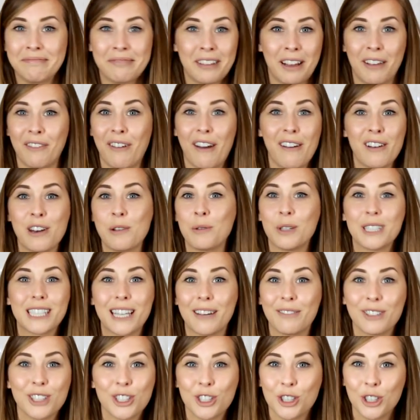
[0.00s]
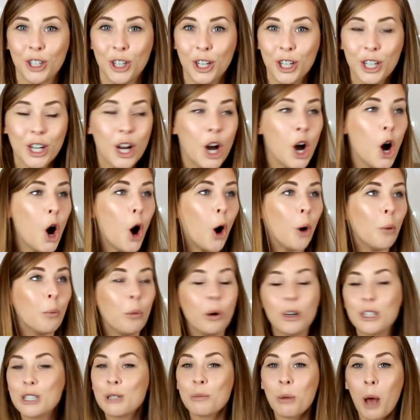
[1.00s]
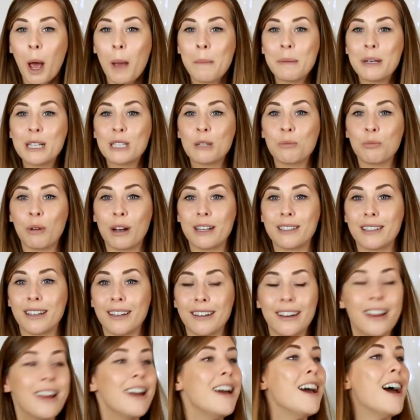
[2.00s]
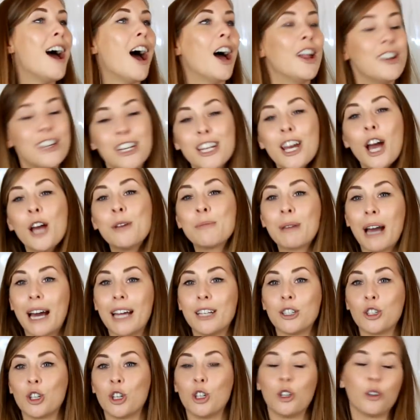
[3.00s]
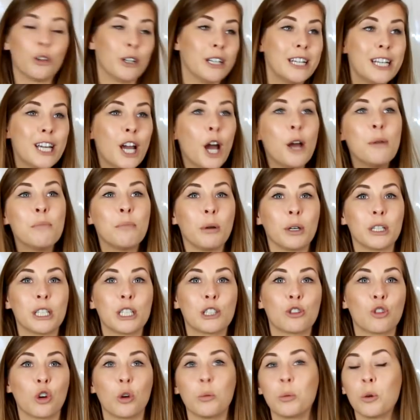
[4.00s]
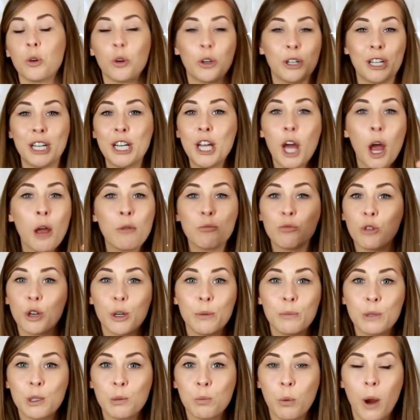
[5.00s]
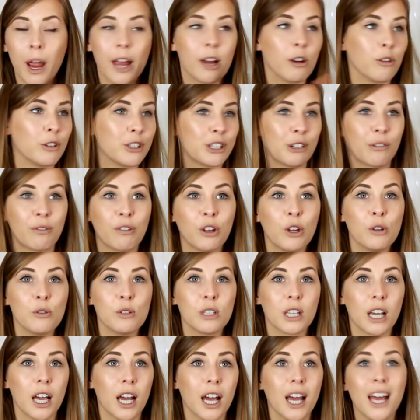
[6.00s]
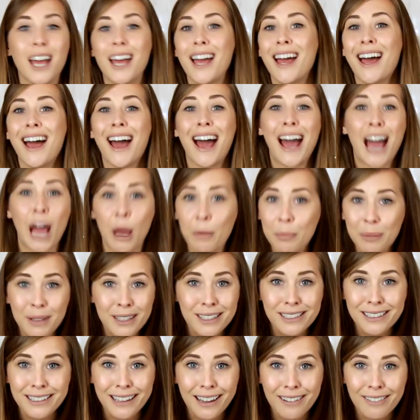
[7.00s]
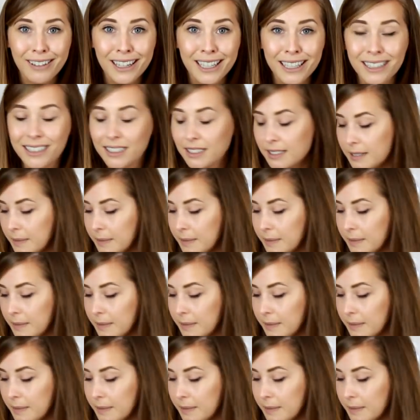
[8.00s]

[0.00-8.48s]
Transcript: If anyone's ever stuck on what to buy me as a present, a Neom candle or a Neom body scrub or a Neom room spray or a diffuser, happy as Larry.